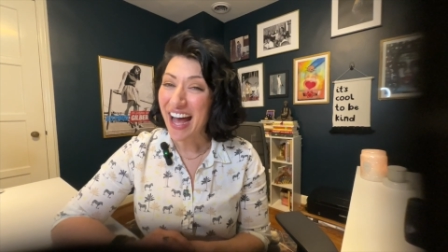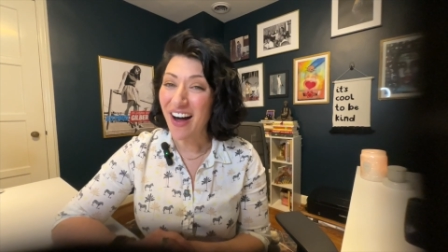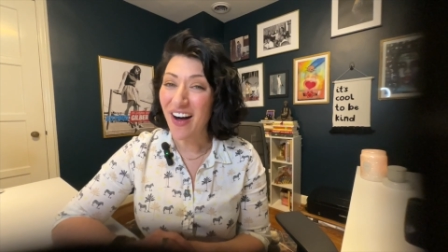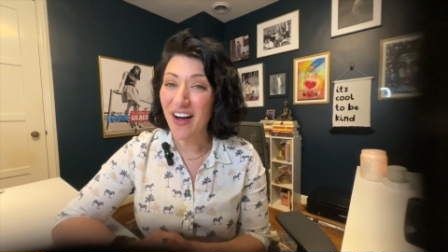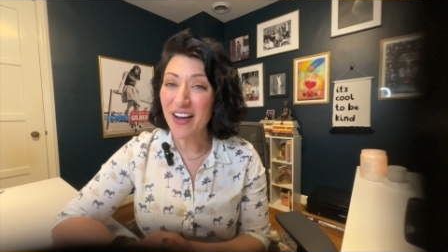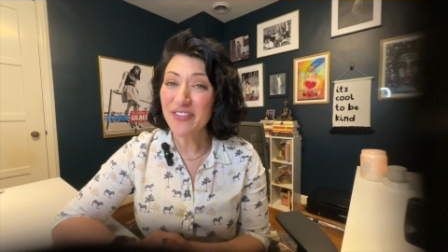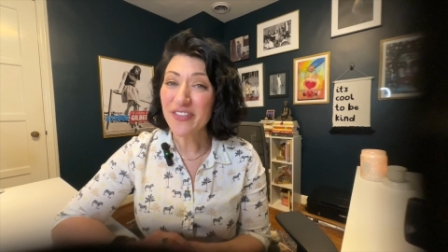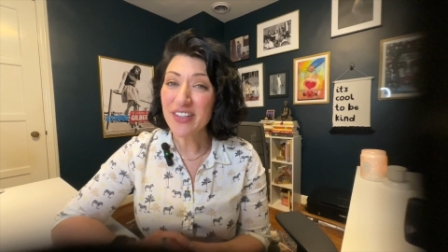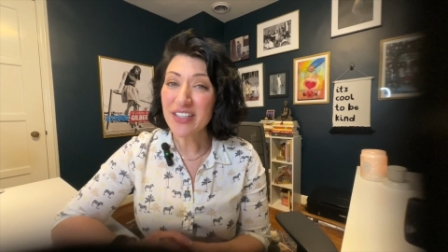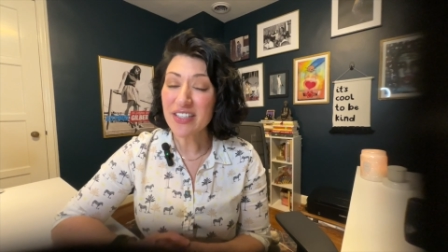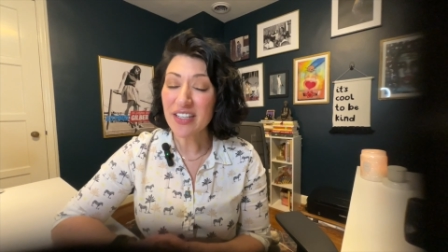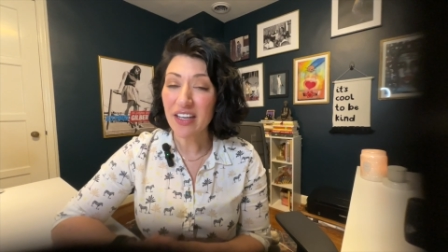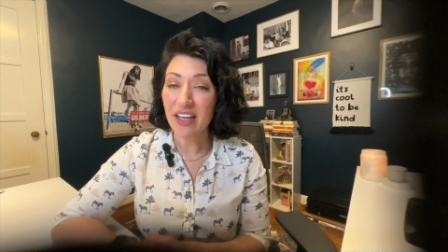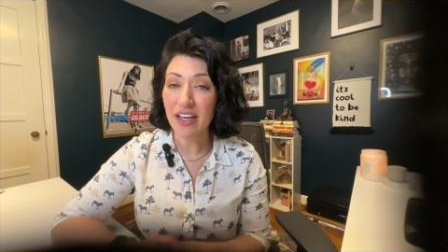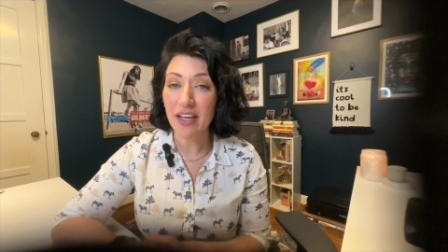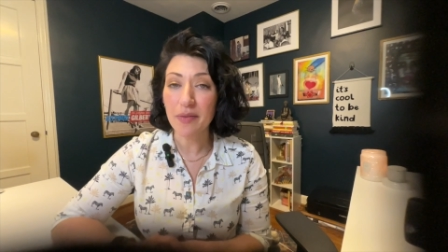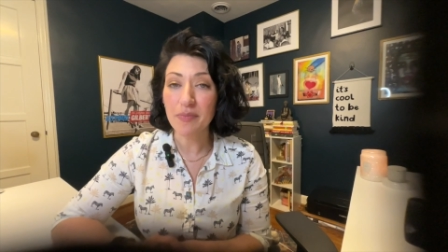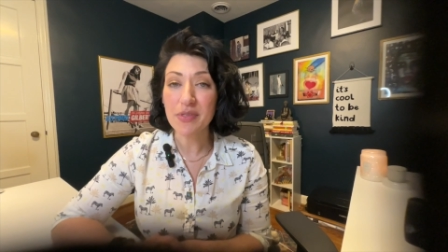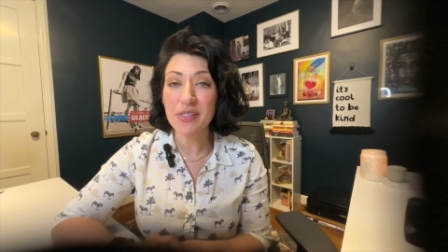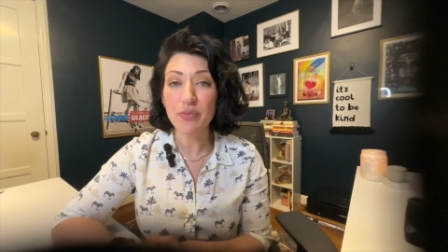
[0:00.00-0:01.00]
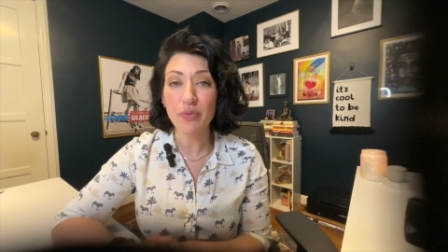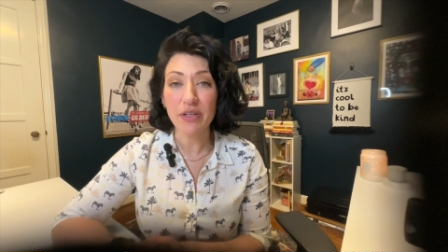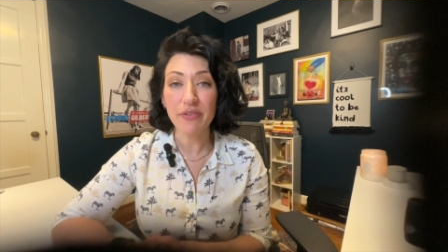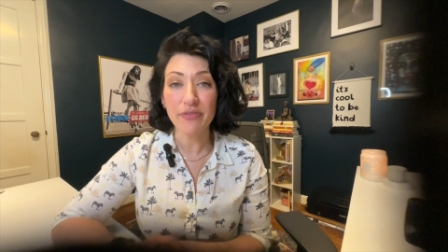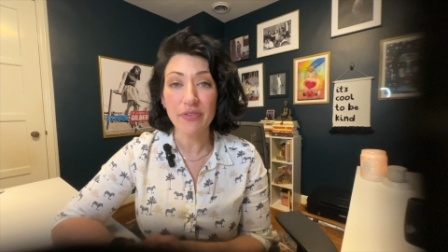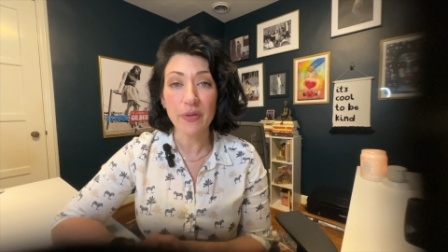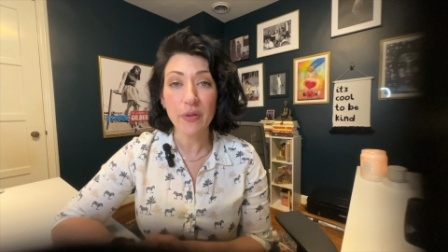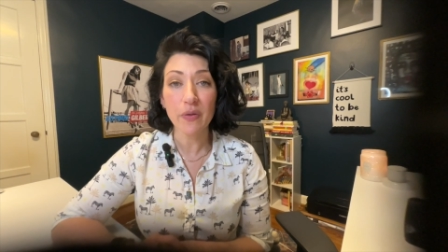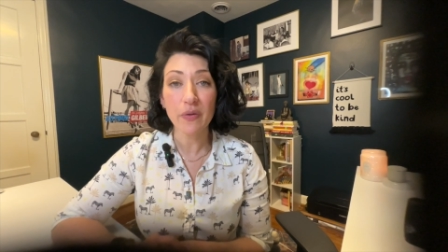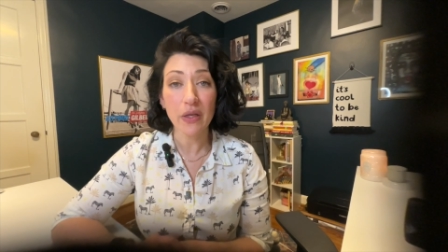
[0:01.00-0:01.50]
Oftentimes we
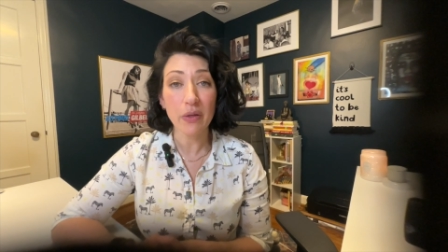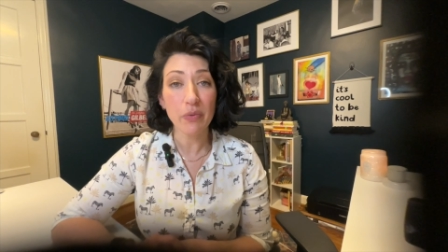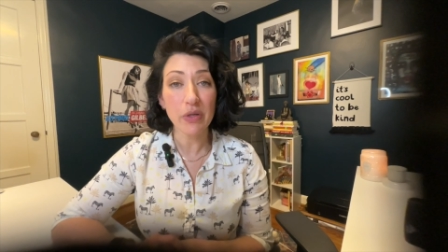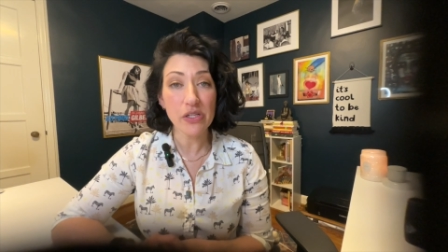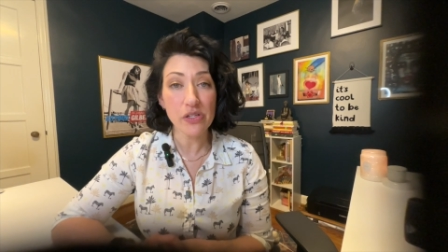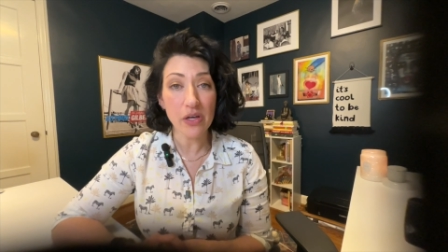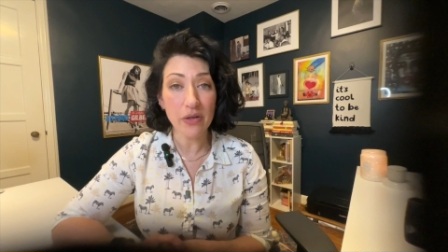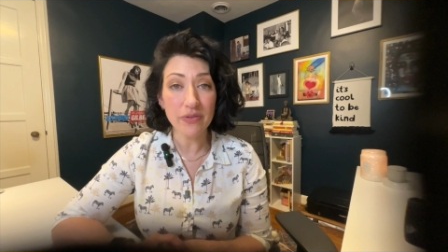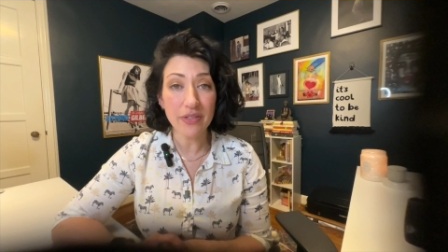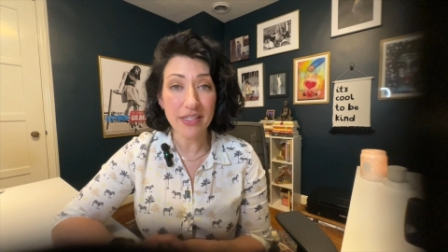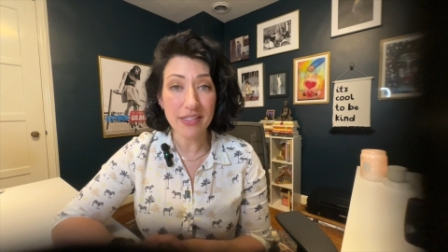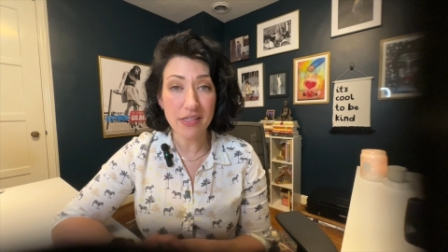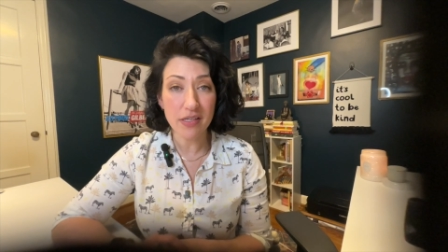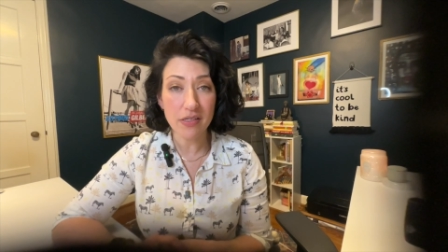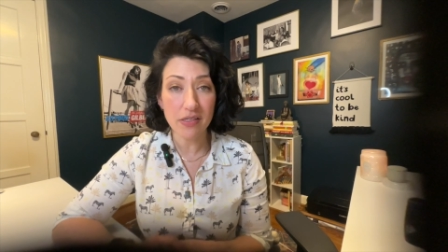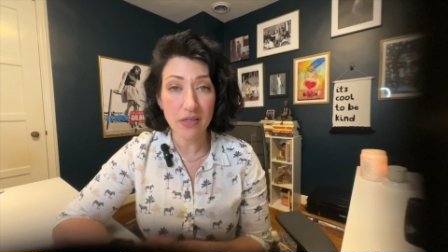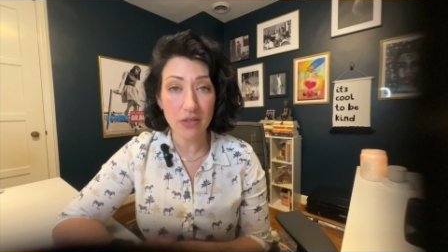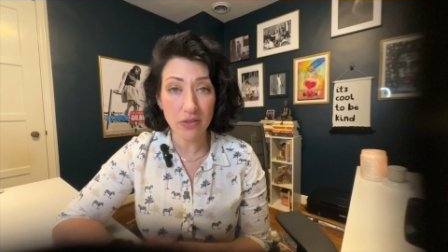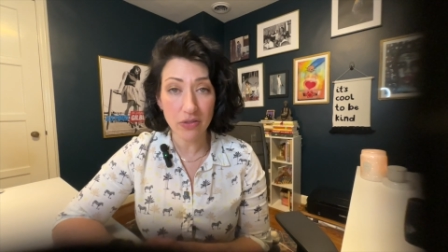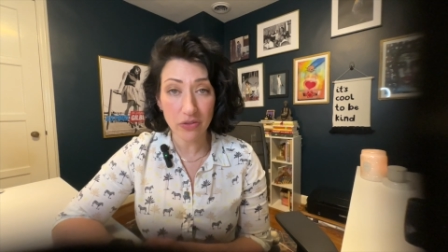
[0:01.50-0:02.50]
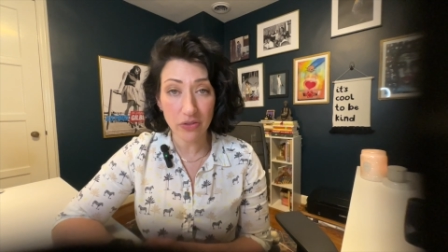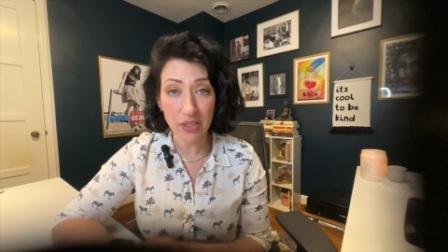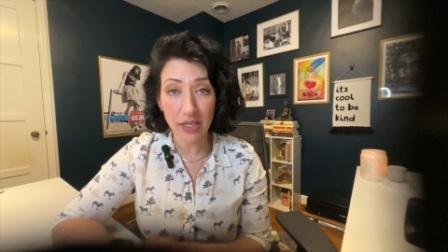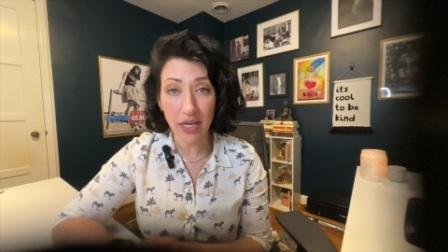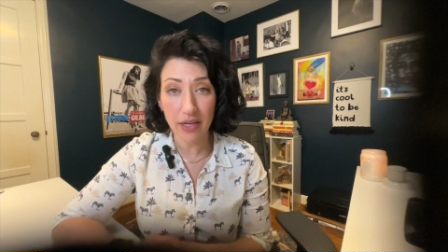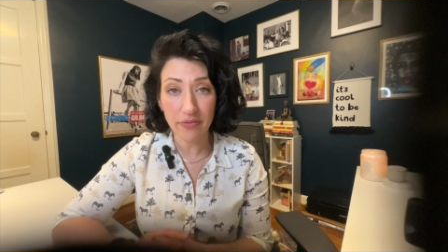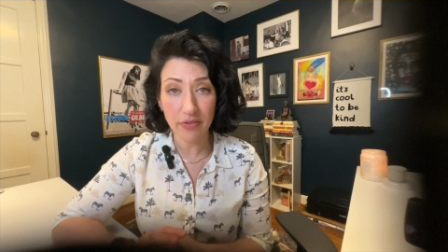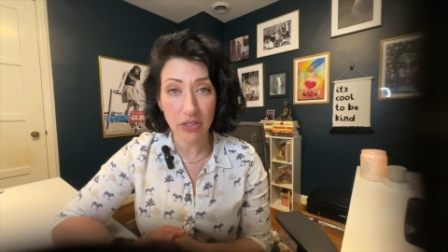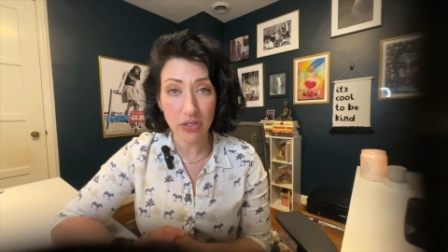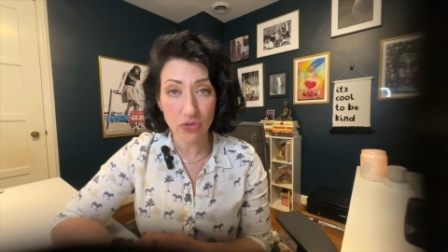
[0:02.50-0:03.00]
feel like we don't necessarily
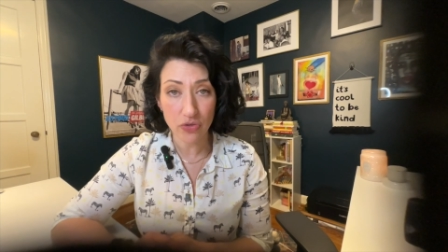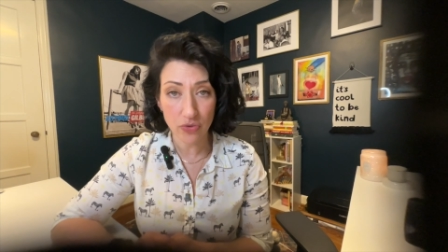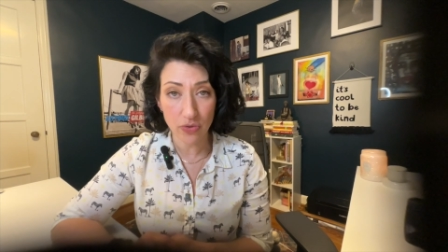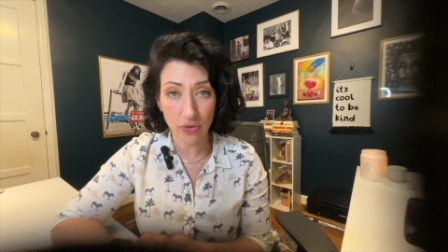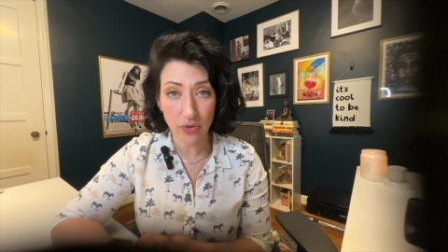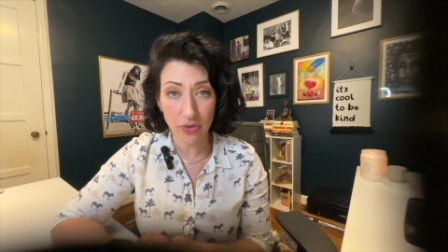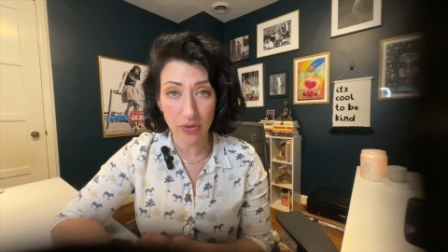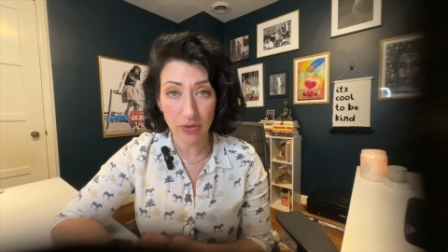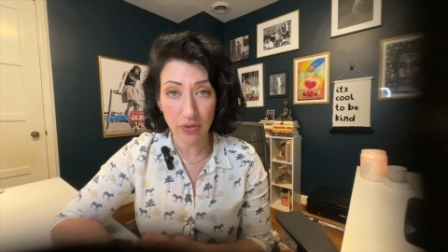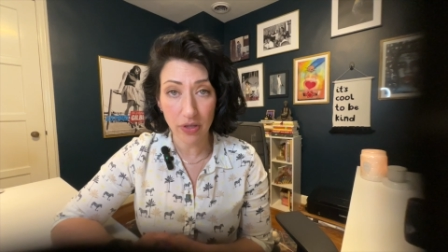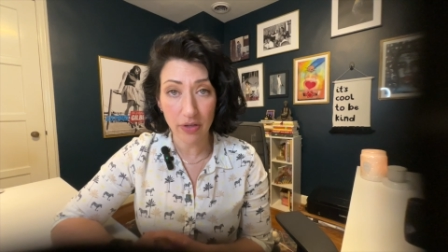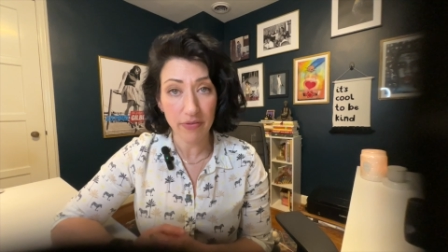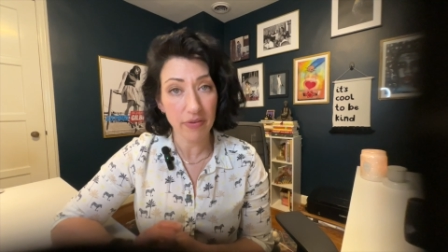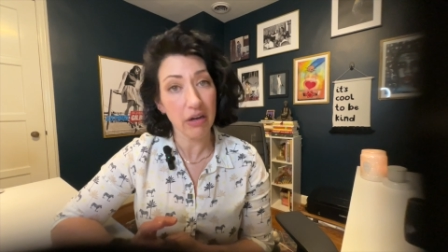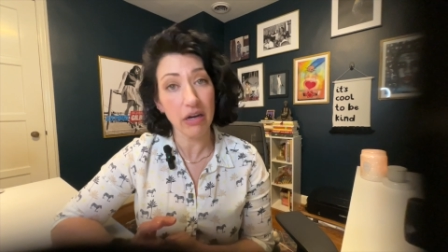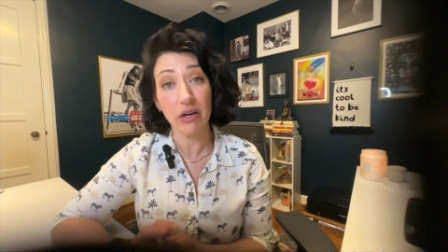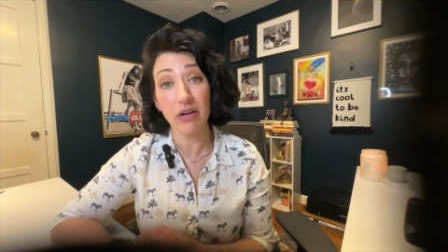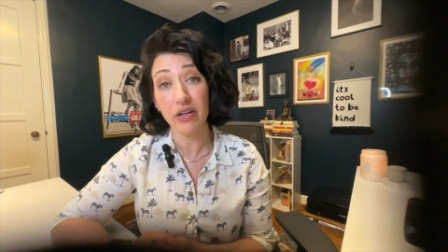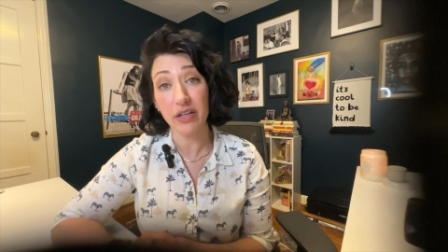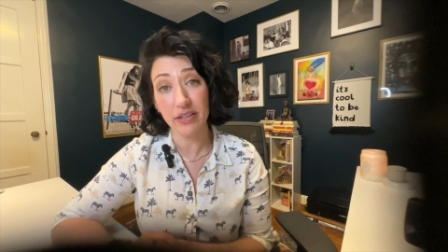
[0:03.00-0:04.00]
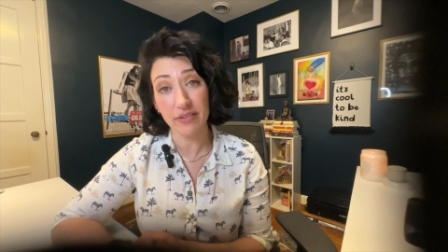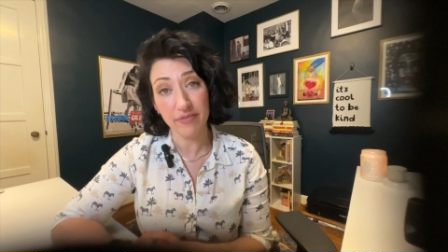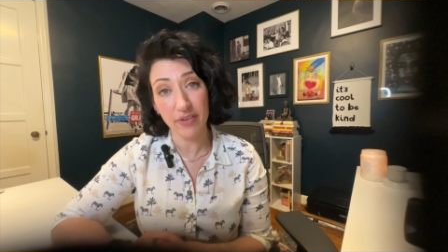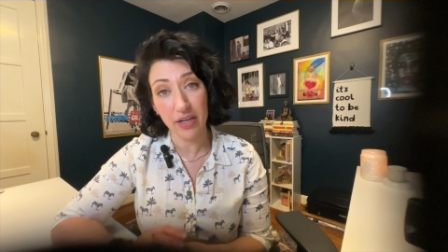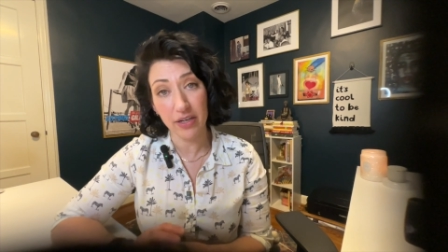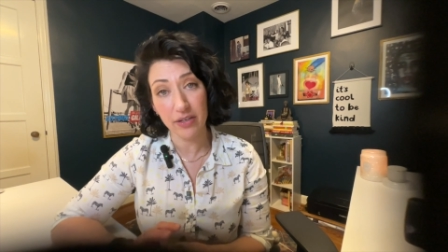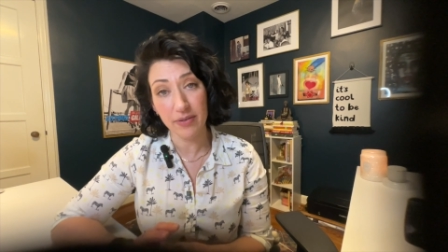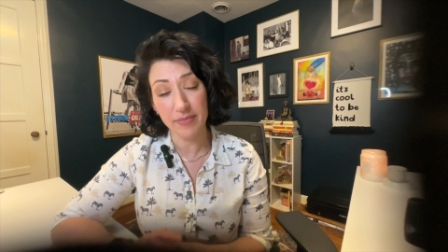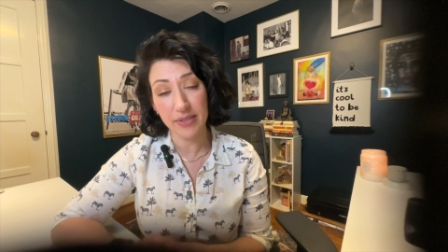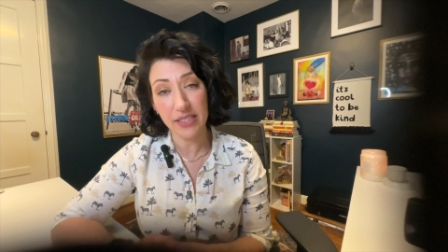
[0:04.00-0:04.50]
have control of our
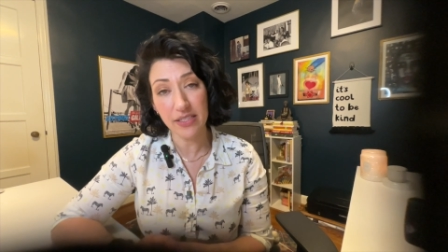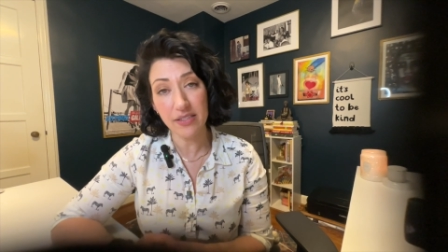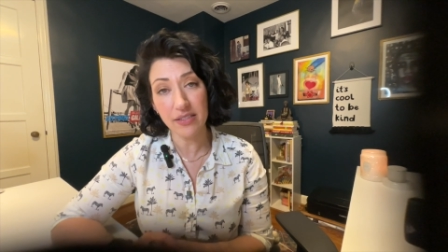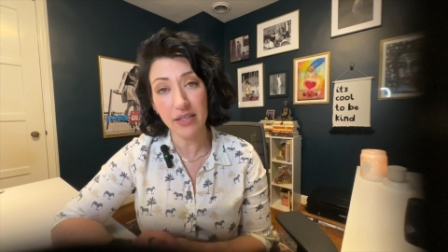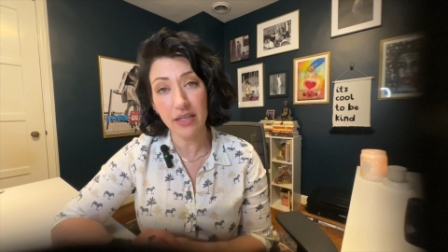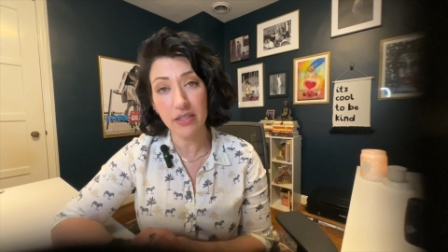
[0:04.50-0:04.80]
environment,